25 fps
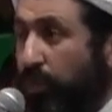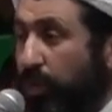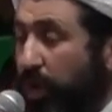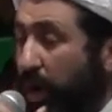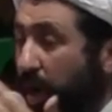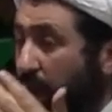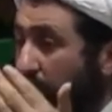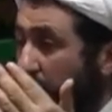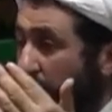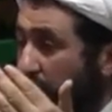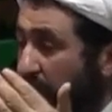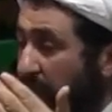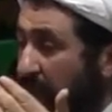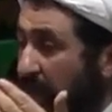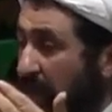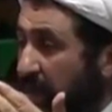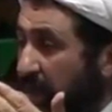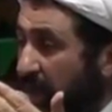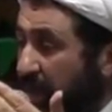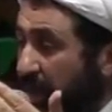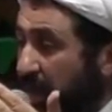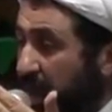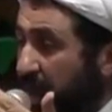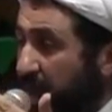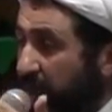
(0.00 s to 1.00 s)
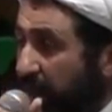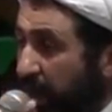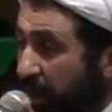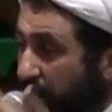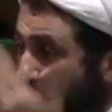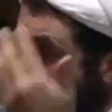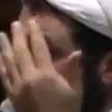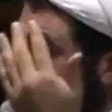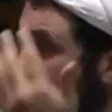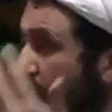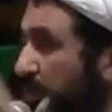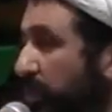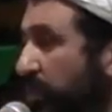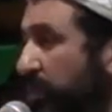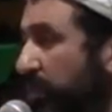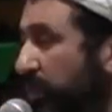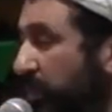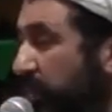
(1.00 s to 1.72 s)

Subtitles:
la sharika lahu.